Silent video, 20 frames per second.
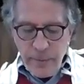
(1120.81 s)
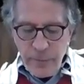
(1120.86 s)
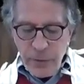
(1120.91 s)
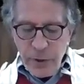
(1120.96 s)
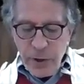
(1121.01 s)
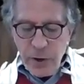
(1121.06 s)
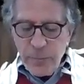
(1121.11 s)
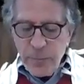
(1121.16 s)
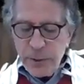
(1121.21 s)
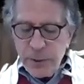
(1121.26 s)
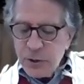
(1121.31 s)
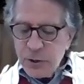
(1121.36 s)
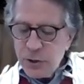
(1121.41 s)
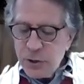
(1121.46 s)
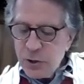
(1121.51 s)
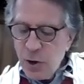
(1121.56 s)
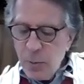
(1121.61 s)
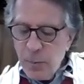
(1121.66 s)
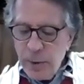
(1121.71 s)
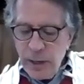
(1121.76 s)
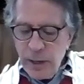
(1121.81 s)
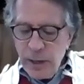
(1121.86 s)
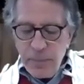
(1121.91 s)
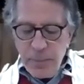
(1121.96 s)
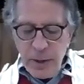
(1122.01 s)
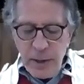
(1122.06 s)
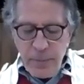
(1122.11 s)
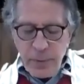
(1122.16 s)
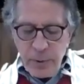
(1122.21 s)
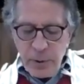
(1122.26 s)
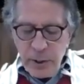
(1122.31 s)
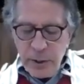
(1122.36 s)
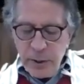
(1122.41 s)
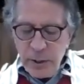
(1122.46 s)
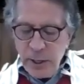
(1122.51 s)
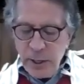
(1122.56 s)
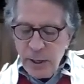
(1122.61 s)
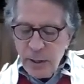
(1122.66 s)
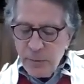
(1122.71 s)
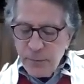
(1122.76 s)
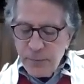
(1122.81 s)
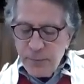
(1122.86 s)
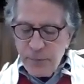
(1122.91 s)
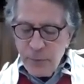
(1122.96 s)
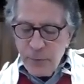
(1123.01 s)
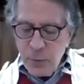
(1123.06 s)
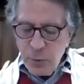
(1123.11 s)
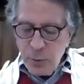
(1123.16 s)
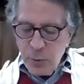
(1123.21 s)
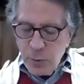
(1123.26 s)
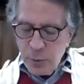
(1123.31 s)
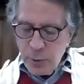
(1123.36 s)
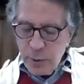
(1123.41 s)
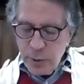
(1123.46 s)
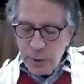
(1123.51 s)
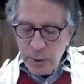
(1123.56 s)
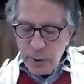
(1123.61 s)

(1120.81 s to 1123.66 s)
There have been so many people in need of food